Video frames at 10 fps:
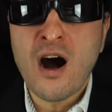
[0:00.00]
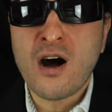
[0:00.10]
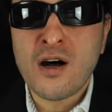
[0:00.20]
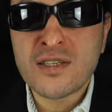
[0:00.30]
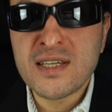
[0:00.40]

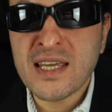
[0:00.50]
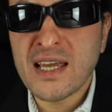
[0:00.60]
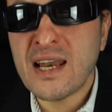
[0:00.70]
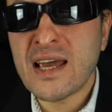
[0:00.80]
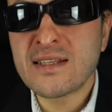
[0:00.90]

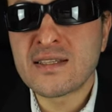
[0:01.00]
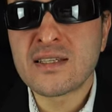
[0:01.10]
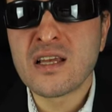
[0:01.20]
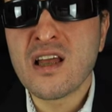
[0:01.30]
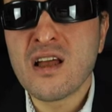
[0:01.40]
articulates
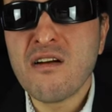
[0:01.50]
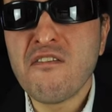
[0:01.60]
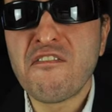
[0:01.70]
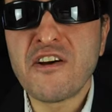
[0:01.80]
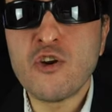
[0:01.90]

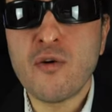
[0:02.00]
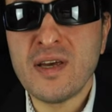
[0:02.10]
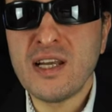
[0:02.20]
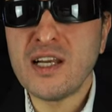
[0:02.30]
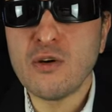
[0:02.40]

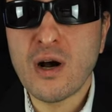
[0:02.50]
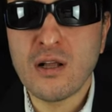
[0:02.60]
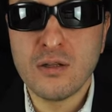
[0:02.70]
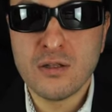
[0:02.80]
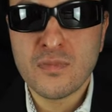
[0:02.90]
phenomenally well.
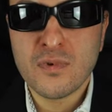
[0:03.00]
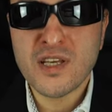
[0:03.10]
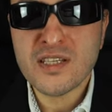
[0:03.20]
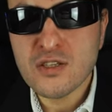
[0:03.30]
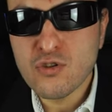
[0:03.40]

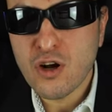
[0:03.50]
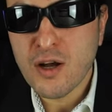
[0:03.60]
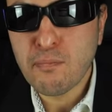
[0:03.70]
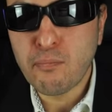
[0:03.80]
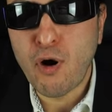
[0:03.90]
This is not
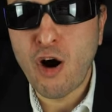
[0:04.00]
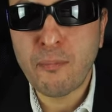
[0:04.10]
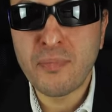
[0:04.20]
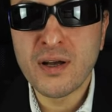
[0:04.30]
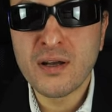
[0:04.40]
a
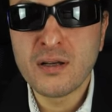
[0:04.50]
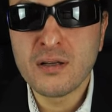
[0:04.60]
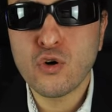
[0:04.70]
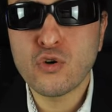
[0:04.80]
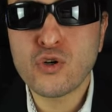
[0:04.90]
pop
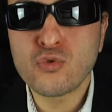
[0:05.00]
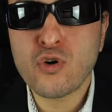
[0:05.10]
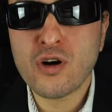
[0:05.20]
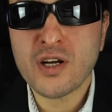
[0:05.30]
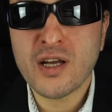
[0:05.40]
or a
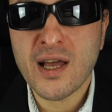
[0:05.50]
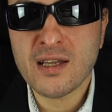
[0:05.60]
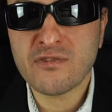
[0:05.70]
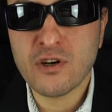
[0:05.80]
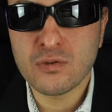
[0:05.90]
rock
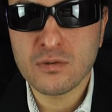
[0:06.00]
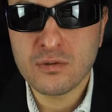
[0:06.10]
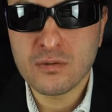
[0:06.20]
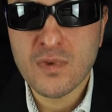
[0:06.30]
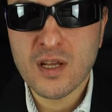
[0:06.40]
headphone.
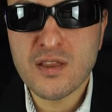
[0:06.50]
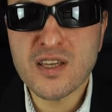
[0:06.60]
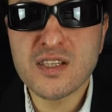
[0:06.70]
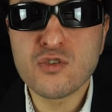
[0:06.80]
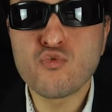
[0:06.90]

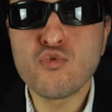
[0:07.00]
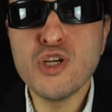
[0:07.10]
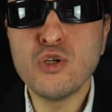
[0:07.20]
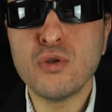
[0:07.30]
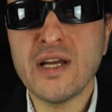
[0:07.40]
This is
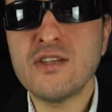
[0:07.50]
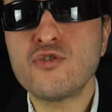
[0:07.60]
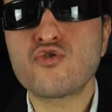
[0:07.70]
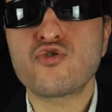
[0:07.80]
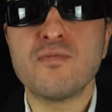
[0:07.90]
real
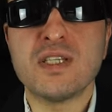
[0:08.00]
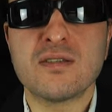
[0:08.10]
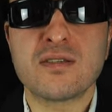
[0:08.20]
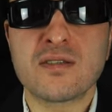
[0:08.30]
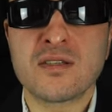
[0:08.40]

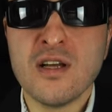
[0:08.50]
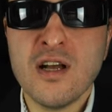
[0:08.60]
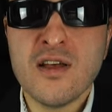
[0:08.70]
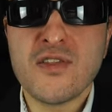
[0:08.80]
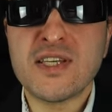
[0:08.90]
instruments.
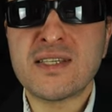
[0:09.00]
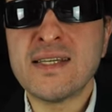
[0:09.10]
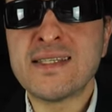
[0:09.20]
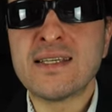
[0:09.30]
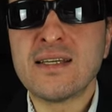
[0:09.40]
This
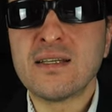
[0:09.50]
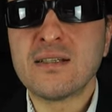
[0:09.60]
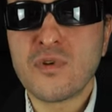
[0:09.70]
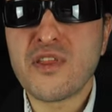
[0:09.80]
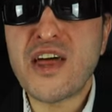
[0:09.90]
is
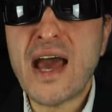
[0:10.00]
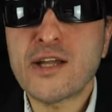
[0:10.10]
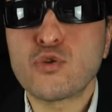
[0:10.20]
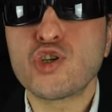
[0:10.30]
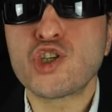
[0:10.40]
there
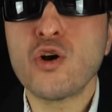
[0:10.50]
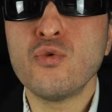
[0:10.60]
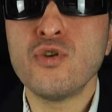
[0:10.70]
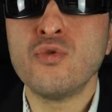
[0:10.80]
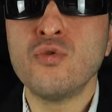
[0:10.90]
to show
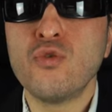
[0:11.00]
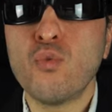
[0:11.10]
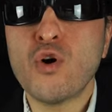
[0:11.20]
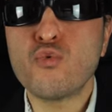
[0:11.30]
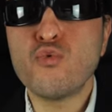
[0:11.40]
you
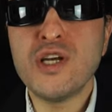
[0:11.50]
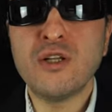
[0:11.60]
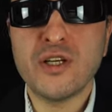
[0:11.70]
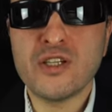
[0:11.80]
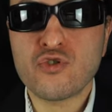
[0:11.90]
what
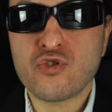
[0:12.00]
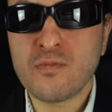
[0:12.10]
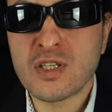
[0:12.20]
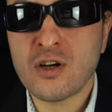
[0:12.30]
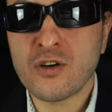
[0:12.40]
real
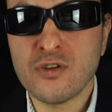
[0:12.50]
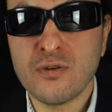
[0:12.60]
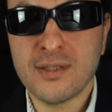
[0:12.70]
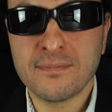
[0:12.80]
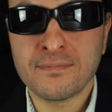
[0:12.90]
instruments are
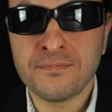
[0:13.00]
doing.